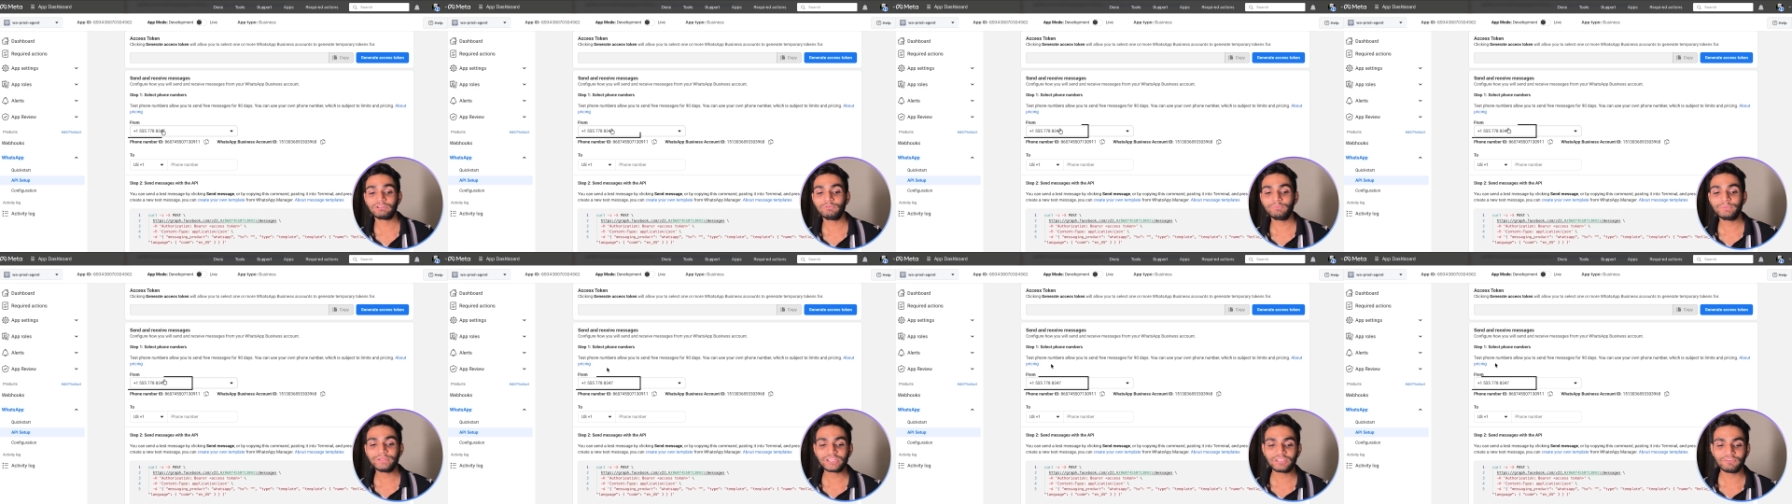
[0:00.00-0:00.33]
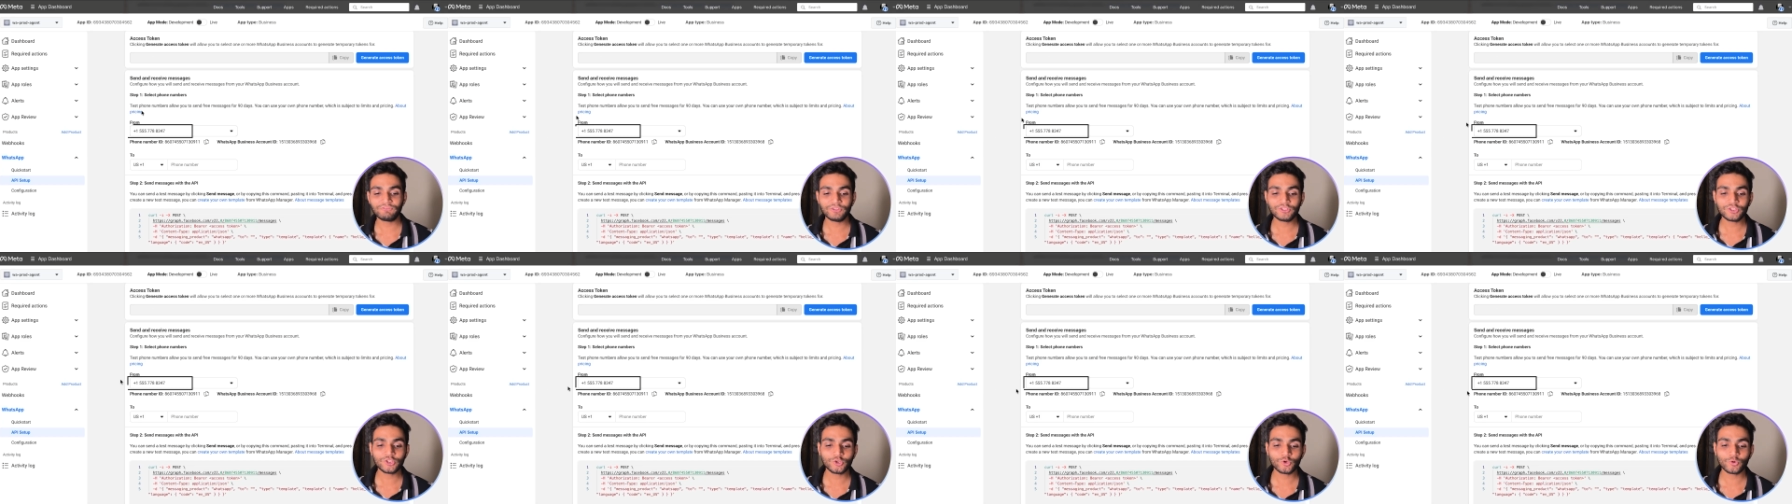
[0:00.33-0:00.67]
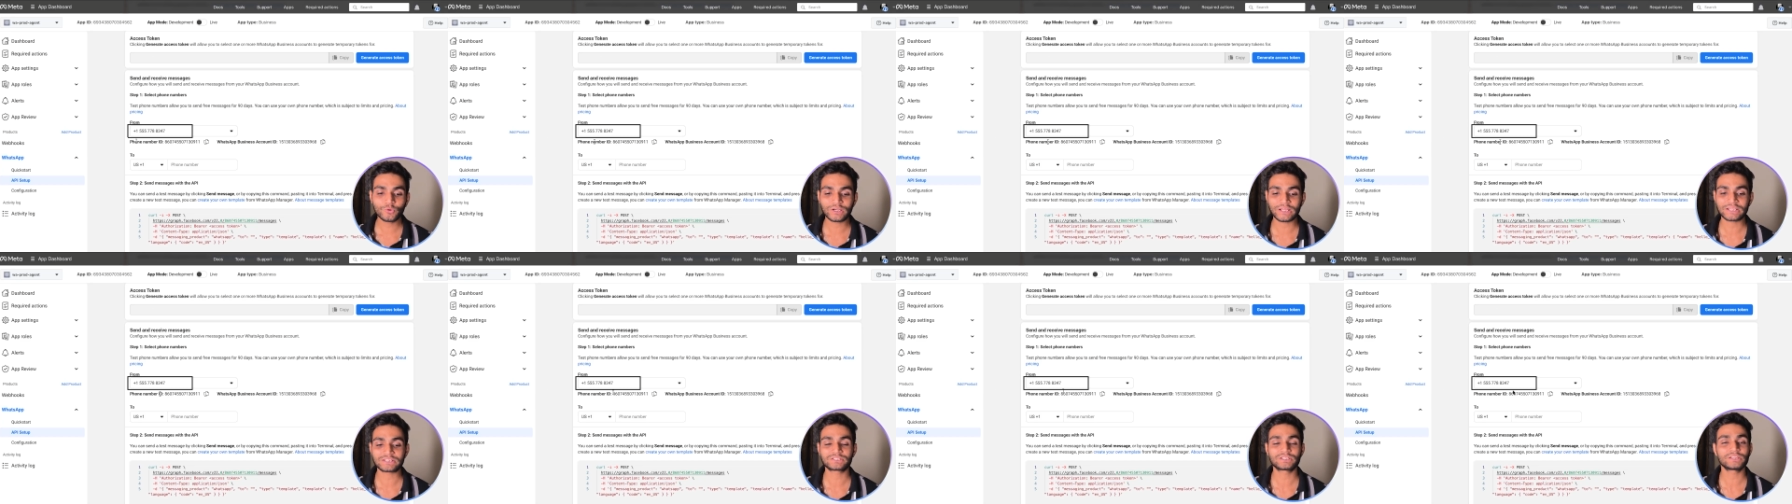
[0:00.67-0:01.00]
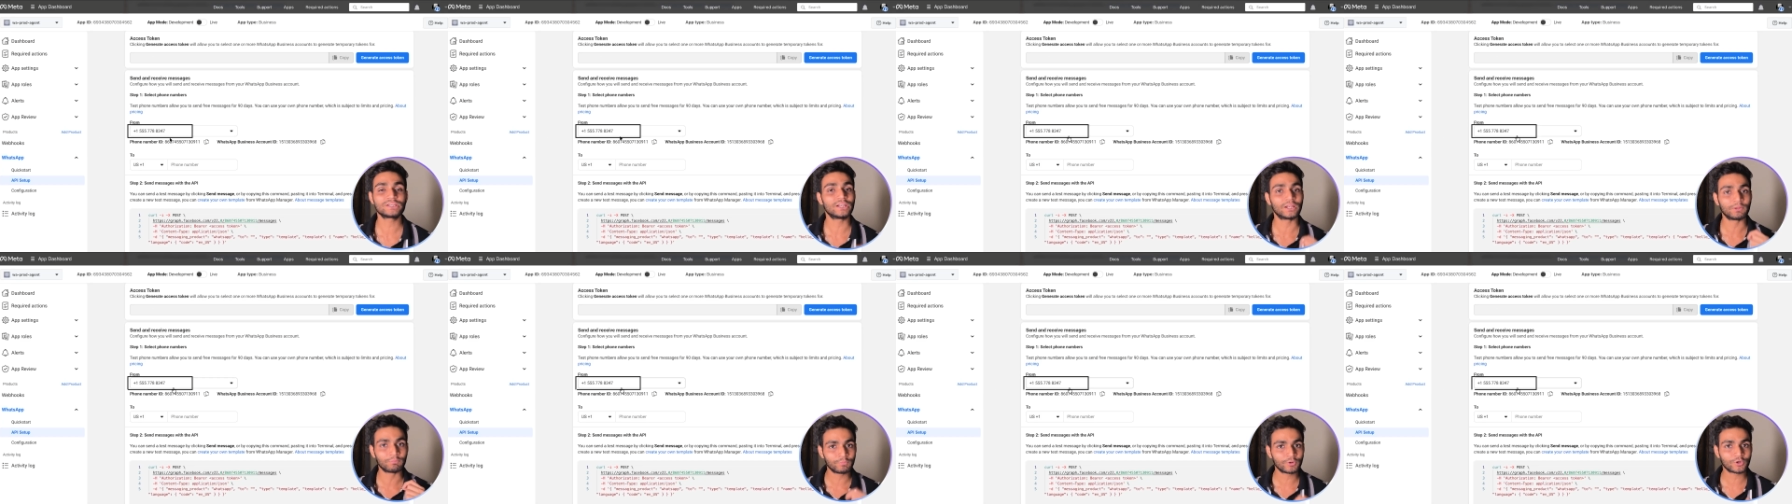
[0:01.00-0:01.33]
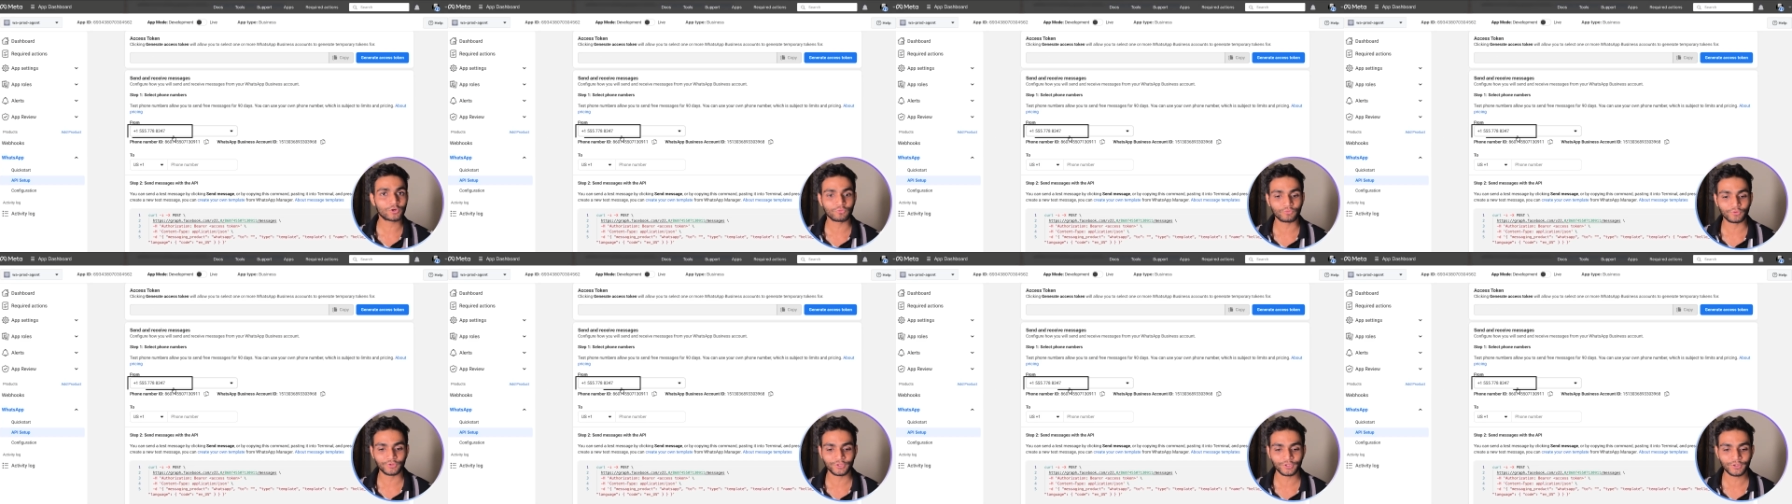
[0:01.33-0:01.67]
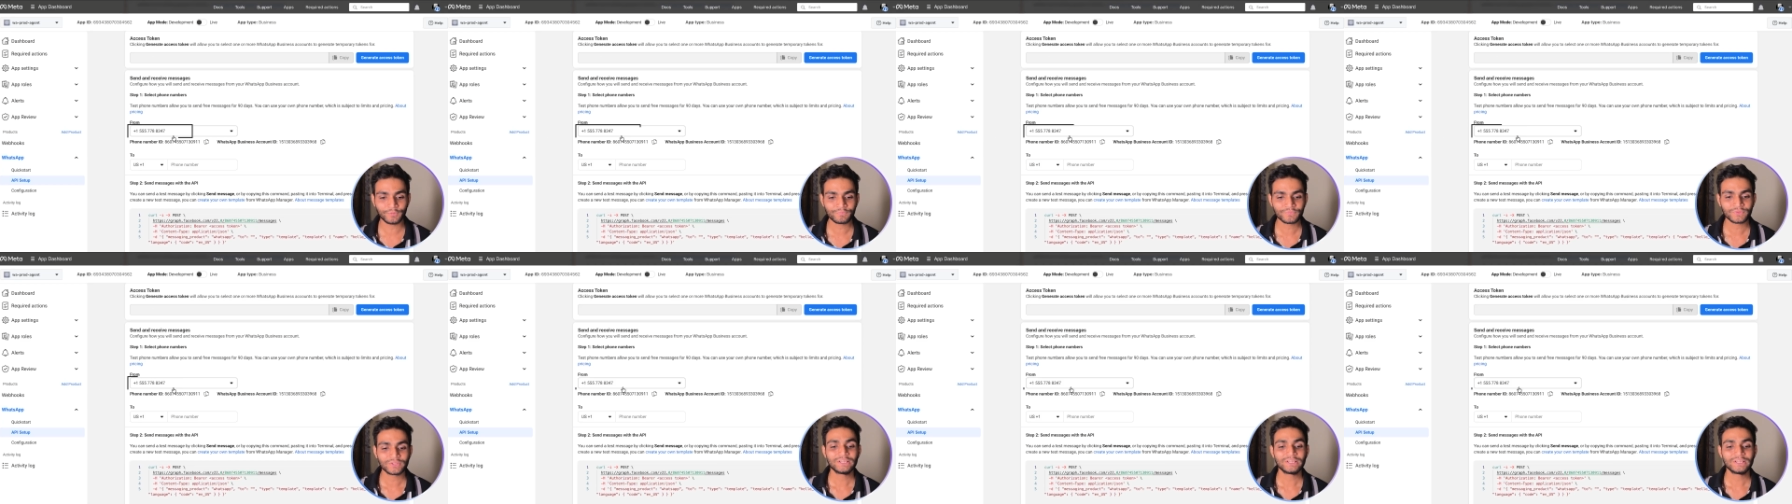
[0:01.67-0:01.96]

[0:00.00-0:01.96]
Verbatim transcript: will be giving you a testing number over here.